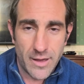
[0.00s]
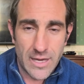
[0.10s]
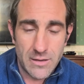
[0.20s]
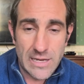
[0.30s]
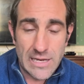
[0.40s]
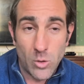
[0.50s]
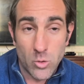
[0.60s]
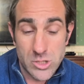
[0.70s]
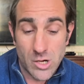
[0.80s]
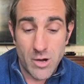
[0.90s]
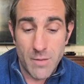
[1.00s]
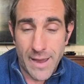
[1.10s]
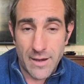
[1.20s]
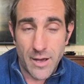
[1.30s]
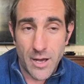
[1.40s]
He launched a career,
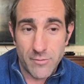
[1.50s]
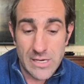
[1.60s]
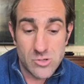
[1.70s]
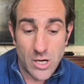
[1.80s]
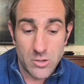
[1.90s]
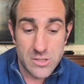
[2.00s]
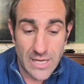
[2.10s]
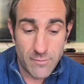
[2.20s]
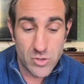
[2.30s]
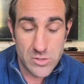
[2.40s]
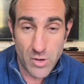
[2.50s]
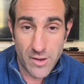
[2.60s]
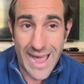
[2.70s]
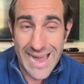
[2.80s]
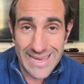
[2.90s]
Ben Harvey. He's trying to do the same for his
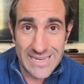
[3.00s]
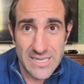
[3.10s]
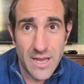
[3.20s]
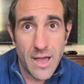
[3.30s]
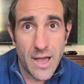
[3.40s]
brother Alex.